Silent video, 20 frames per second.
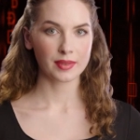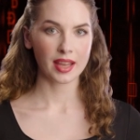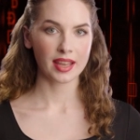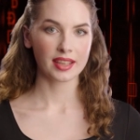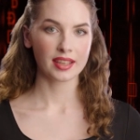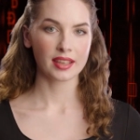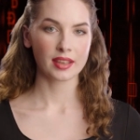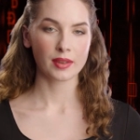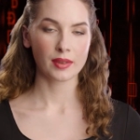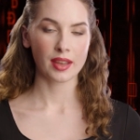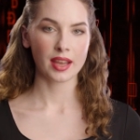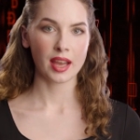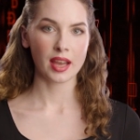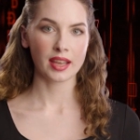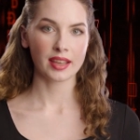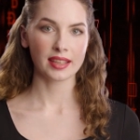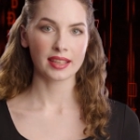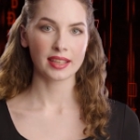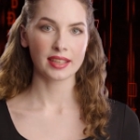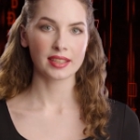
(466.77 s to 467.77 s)
Based on
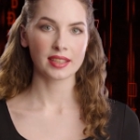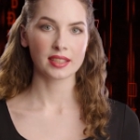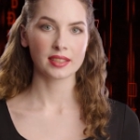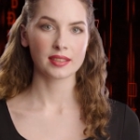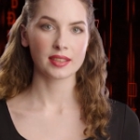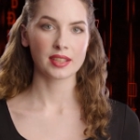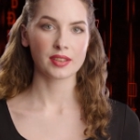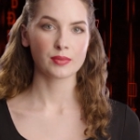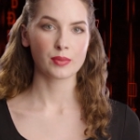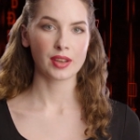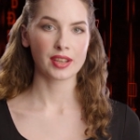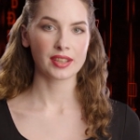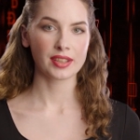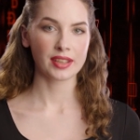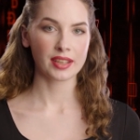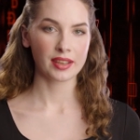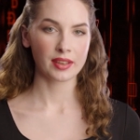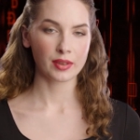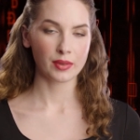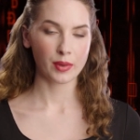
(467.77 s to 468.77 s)
current industry
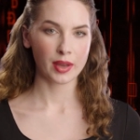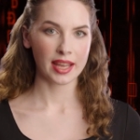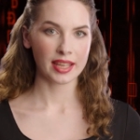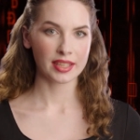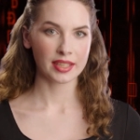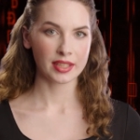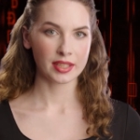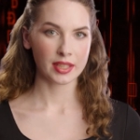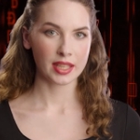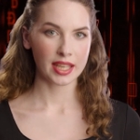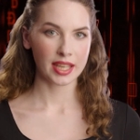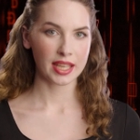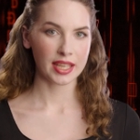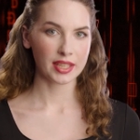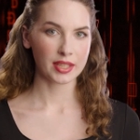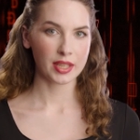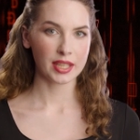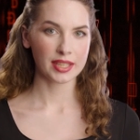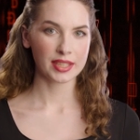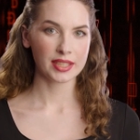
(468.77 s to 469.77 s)
trends and threats,
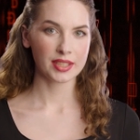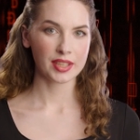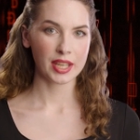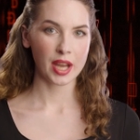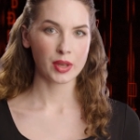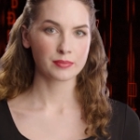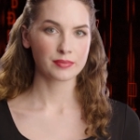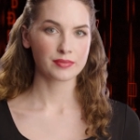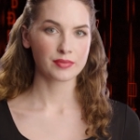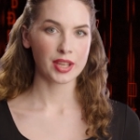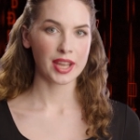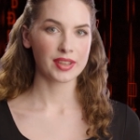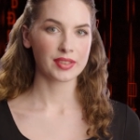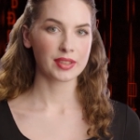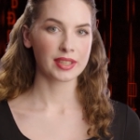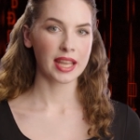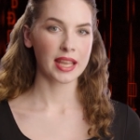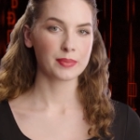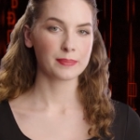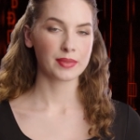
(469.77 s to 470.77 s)
here are the top five
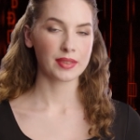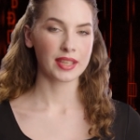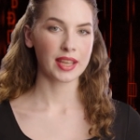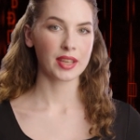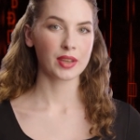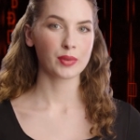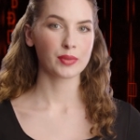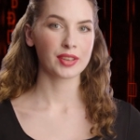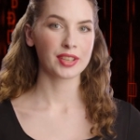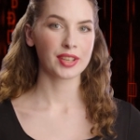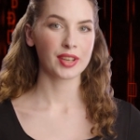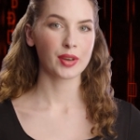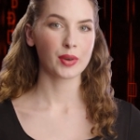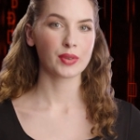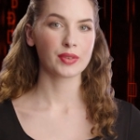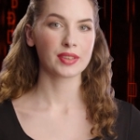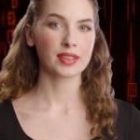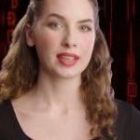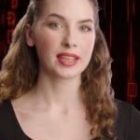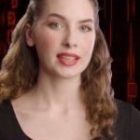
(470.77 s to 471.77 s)
cybersecurity
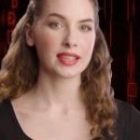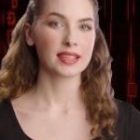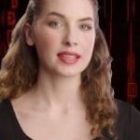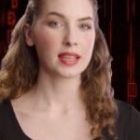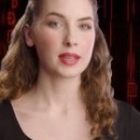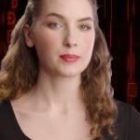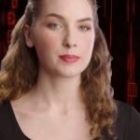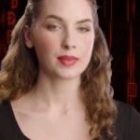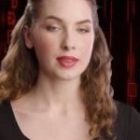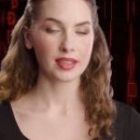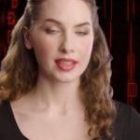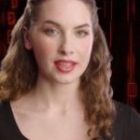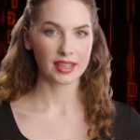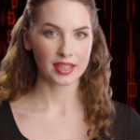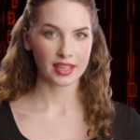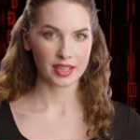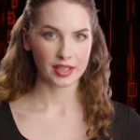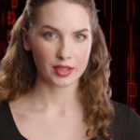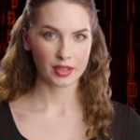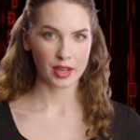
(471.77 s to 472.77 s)
concerns that
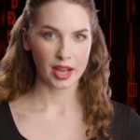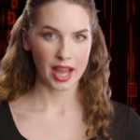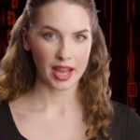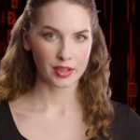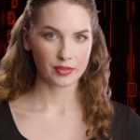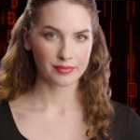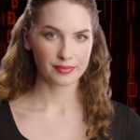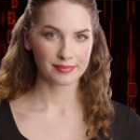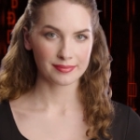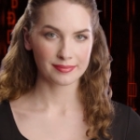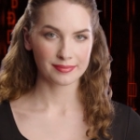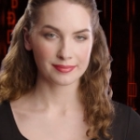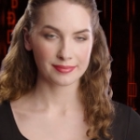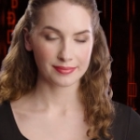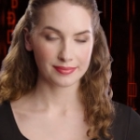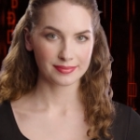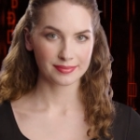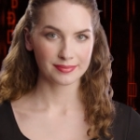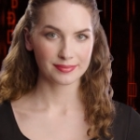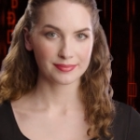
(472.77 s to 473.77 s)
businesses should have.
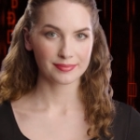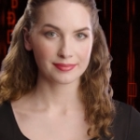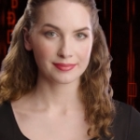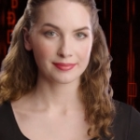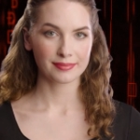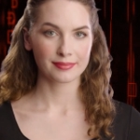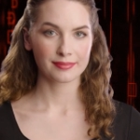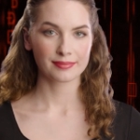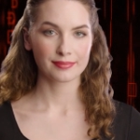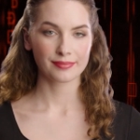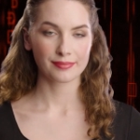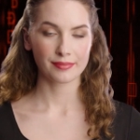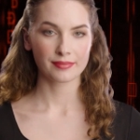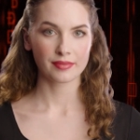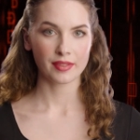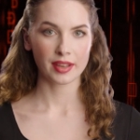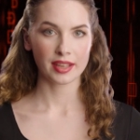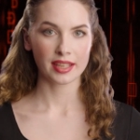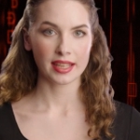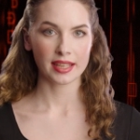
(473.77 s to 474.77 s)

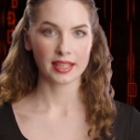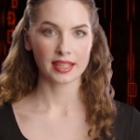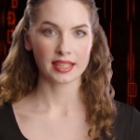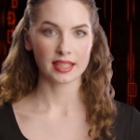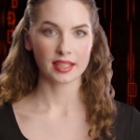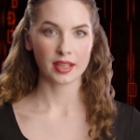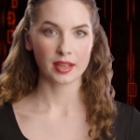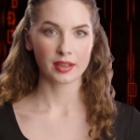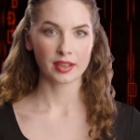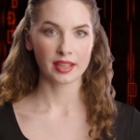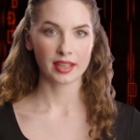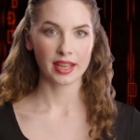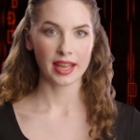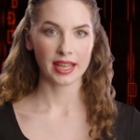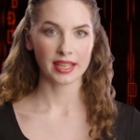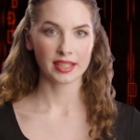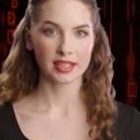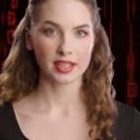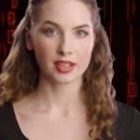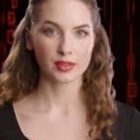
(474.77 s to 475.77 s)
Phishing and social
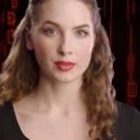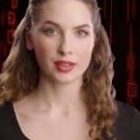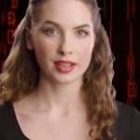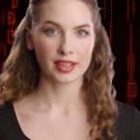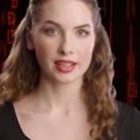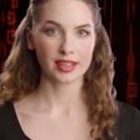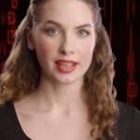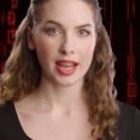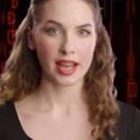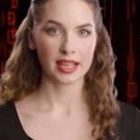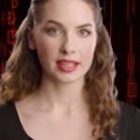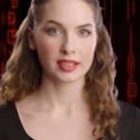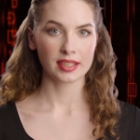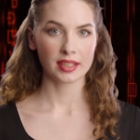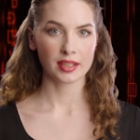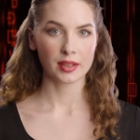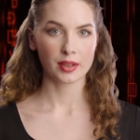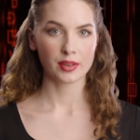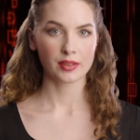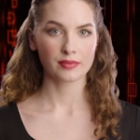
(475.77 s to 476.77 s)
engineering
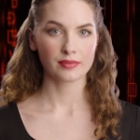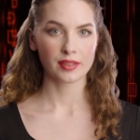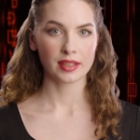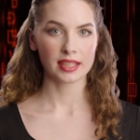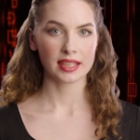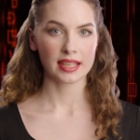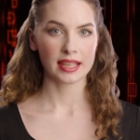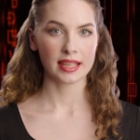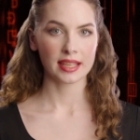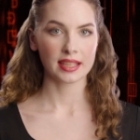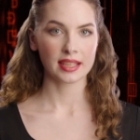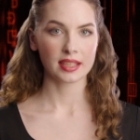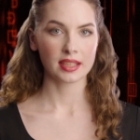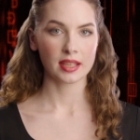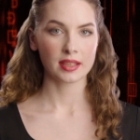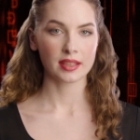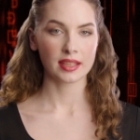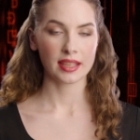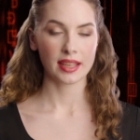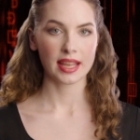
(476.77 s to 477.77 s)
attacks. Phishing and
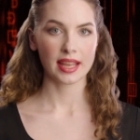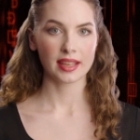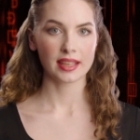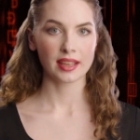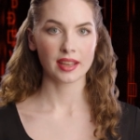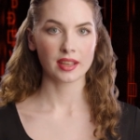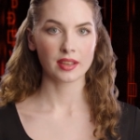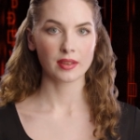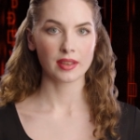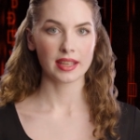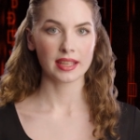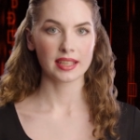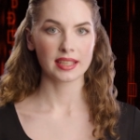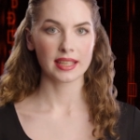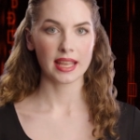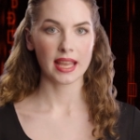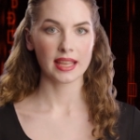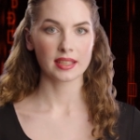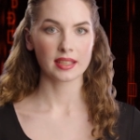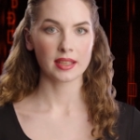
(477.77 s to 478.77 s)
social engineering
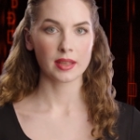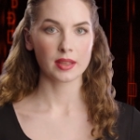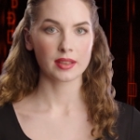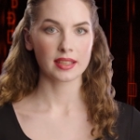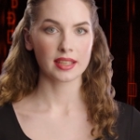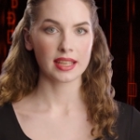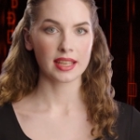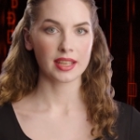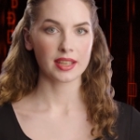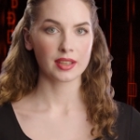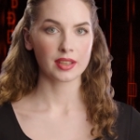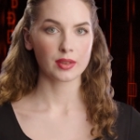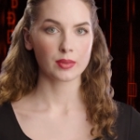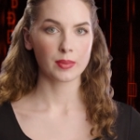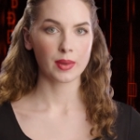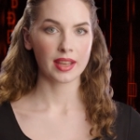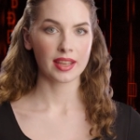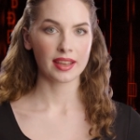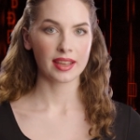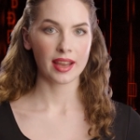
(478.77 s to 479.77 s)
attacks continue to
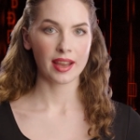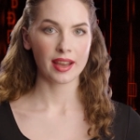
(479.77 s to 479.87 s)
be a